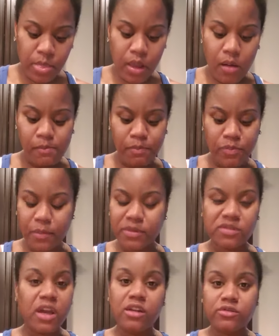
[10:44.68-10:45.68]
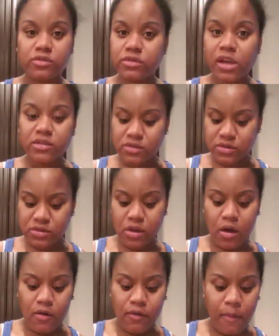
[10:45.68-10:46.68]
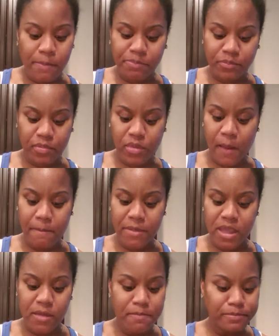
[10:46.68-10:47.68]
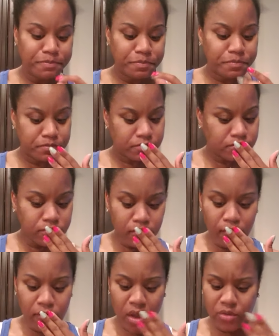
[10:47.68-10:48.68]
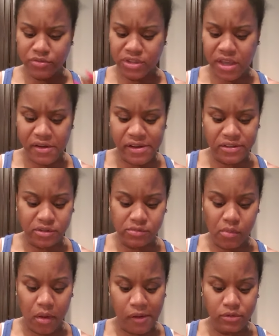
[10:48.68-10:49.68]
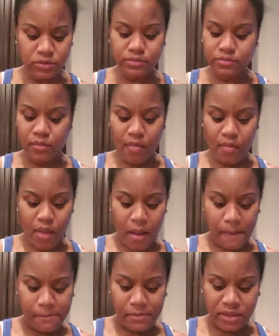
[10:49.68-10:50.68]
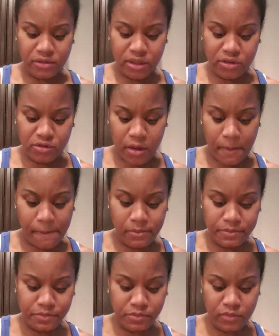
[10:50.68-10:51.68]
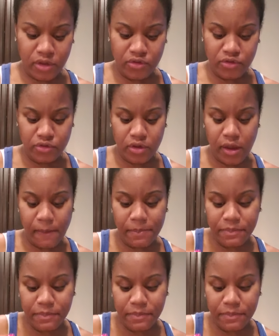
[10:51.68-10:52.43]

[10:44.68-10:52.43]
The potatoes are nice and soft. That meat, those carrots. Ooh, my lamb chop. This is good.